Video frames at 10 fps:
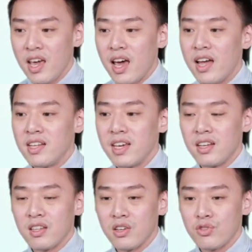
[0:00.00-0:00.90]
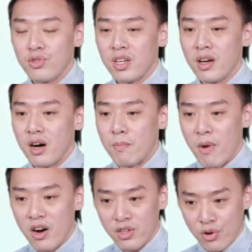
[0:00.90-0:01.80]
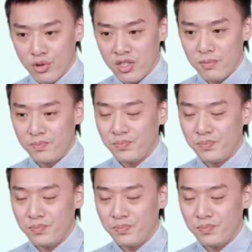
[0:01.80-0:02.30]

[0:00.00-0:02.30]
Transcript: and industry monitors.